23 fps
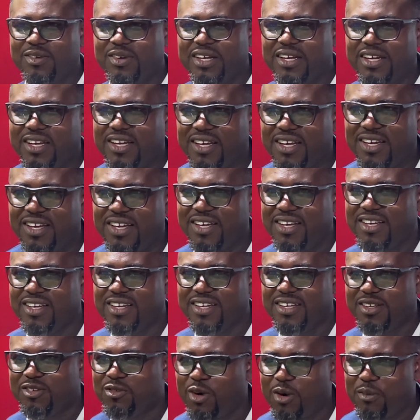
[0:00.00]
Where
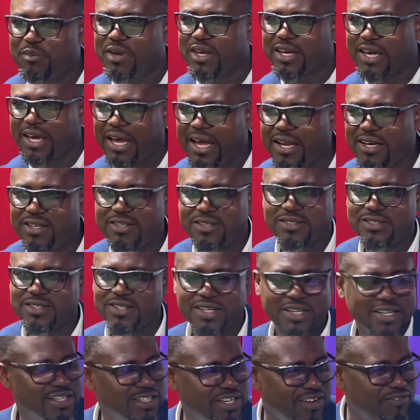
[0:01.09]
he won't make, and
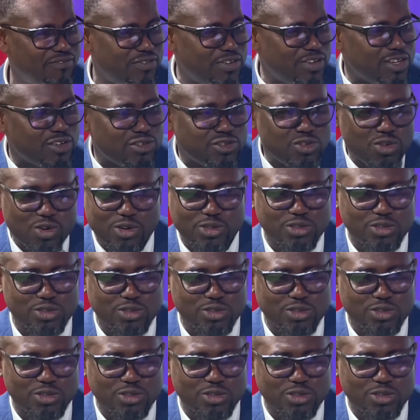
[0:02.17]
the video